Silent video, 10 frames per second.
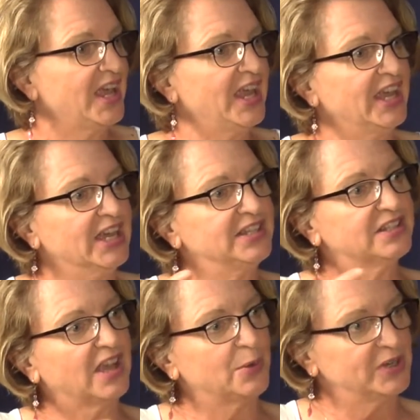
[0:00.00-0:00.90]
And
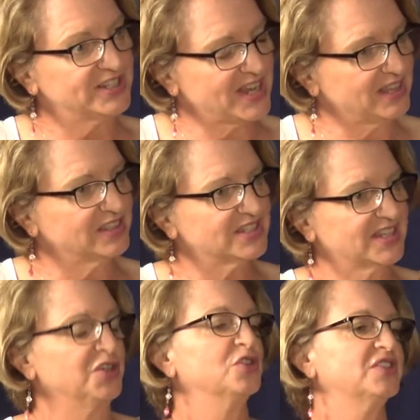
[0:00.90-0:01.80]
I want to take the
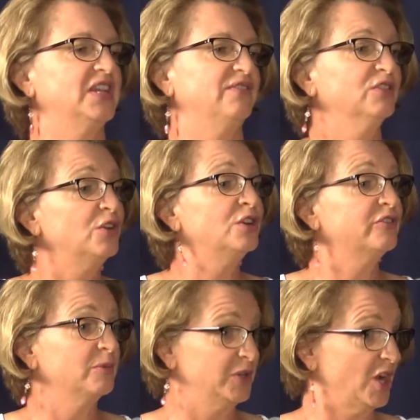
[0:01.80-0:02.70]
skills that I've learned
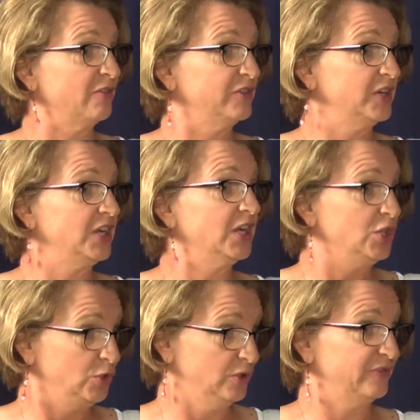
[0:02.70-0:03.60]
from Recovery
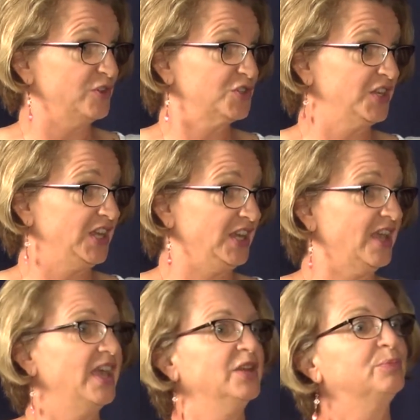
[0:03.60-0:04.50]
University
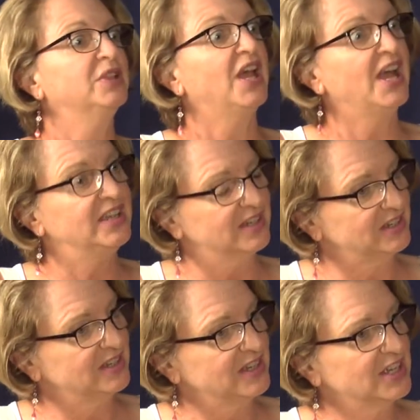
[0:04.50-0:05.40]
and apply it